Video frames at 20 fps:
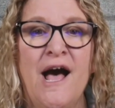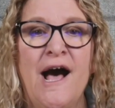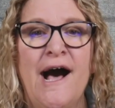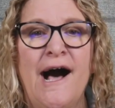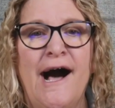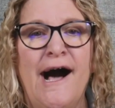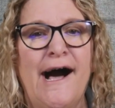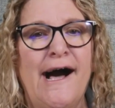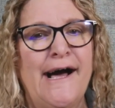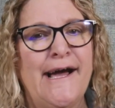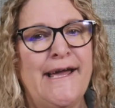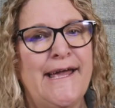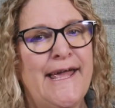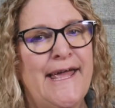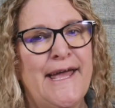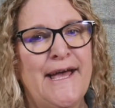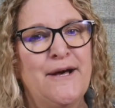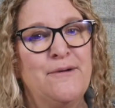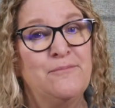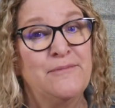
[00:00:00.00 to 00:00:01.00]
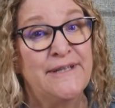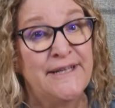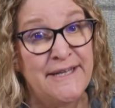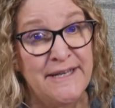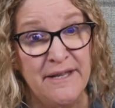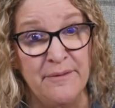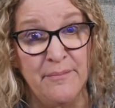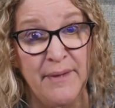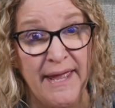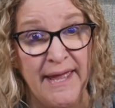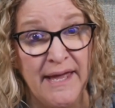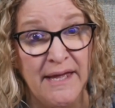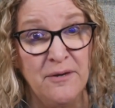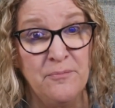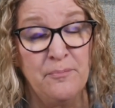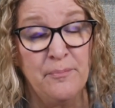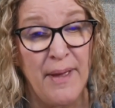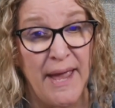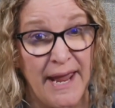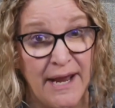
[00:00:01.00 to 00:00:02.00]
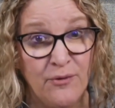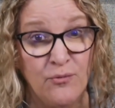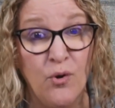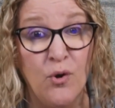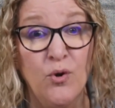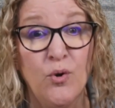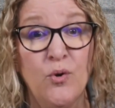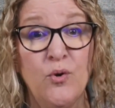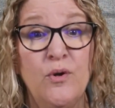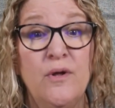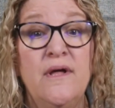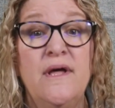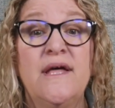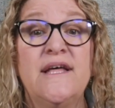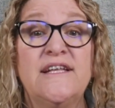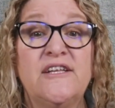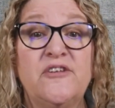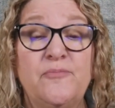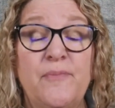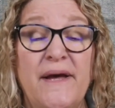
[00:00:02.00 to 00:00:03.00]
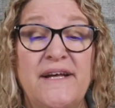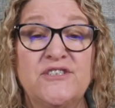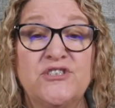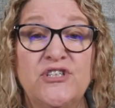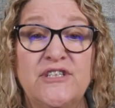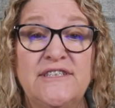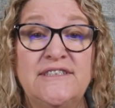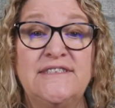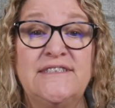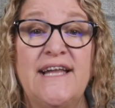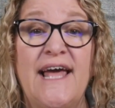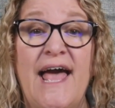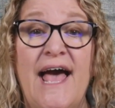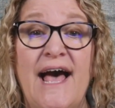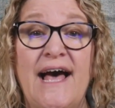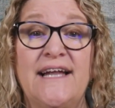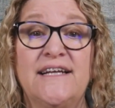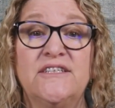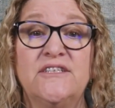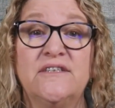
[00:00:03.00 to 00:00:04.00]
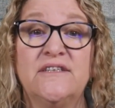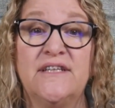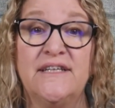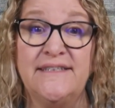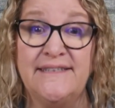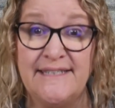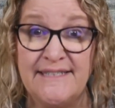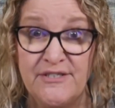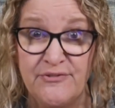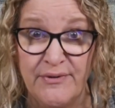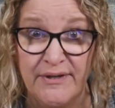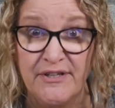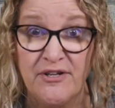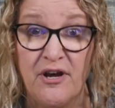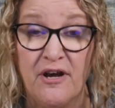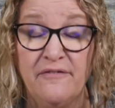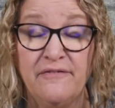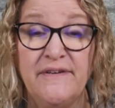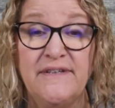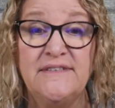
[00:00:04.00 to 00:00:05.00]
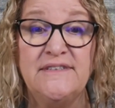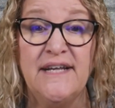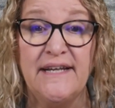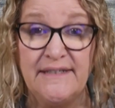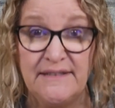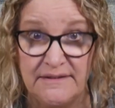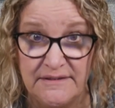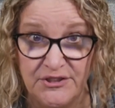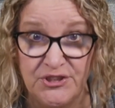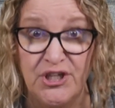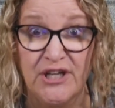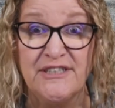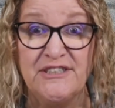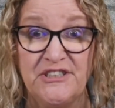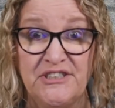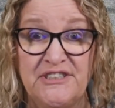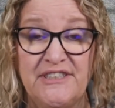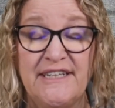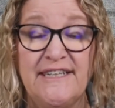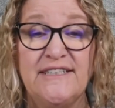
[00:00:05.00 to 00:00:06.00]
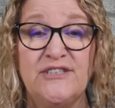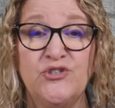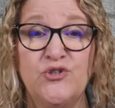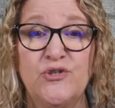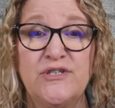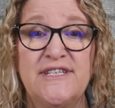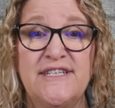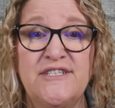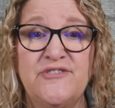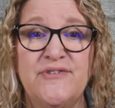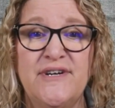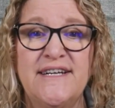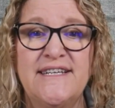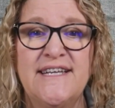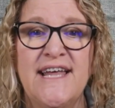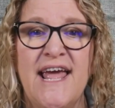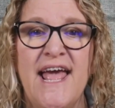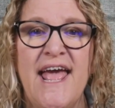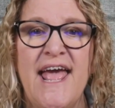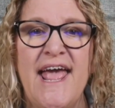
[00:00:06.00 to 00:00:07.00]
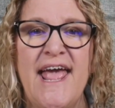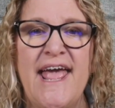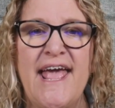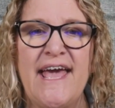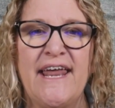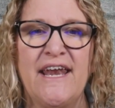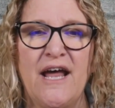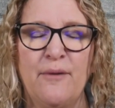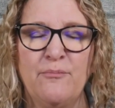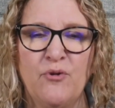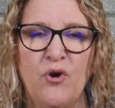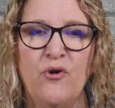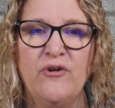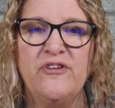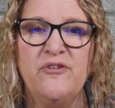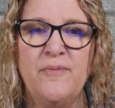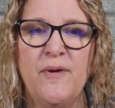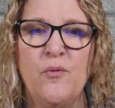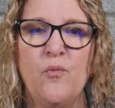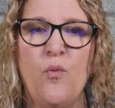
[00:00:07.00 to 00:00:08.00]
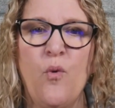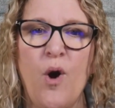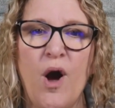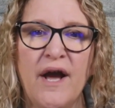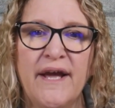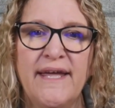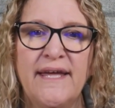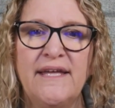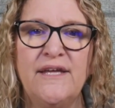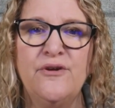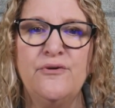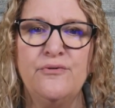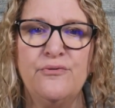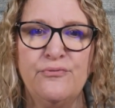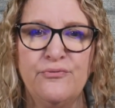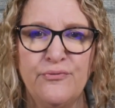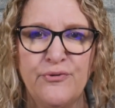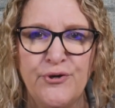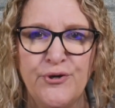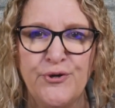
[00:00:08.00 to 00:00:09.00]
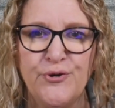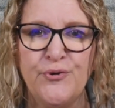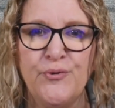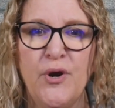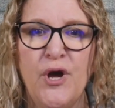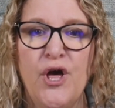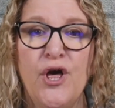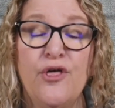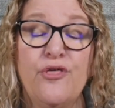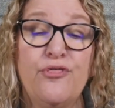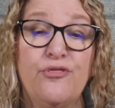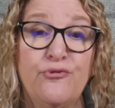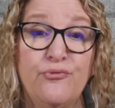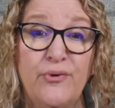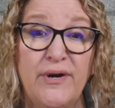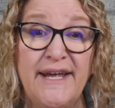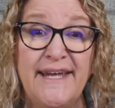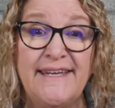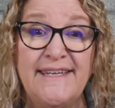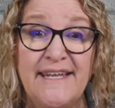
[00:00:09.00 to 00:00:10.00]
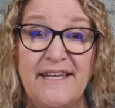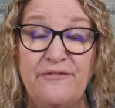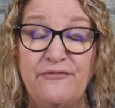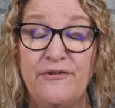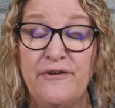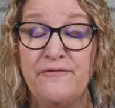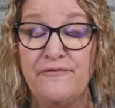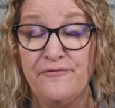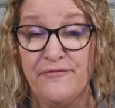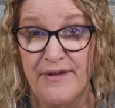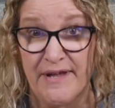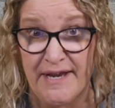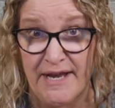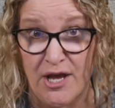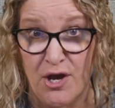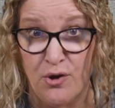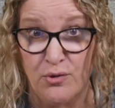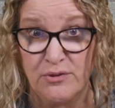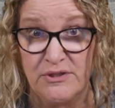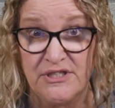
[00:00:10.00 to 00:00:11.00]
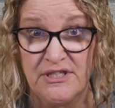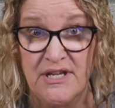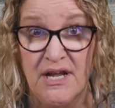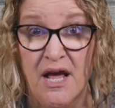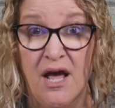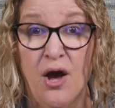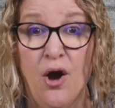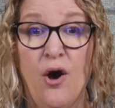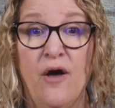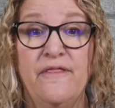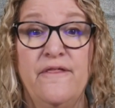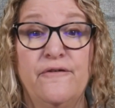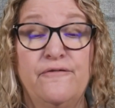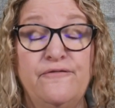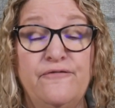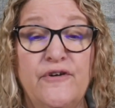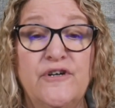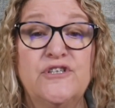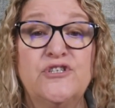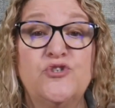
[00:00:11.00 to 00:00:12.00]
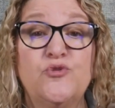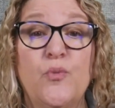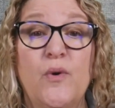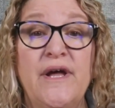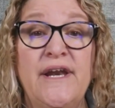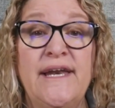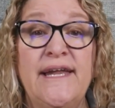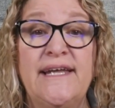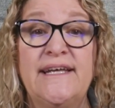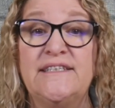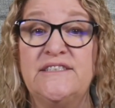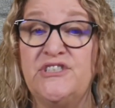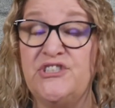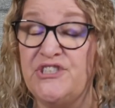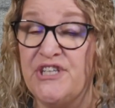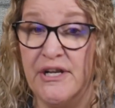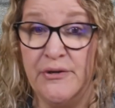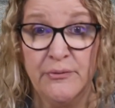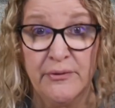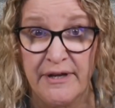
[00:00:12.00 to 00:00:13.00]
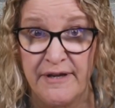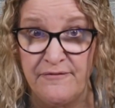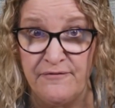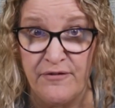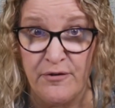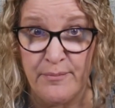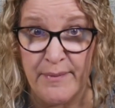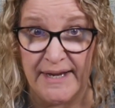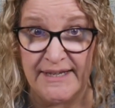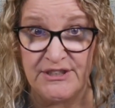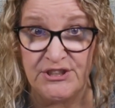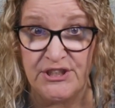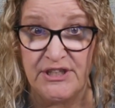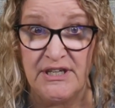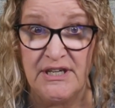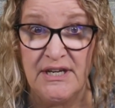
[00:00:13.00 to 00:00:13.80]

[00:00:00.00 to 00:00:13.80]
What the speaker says: I am Linda Mann, payroll specialist at the district office at Junction City School District, and I'm going to be walking you through 3 different videos. The first one is general information.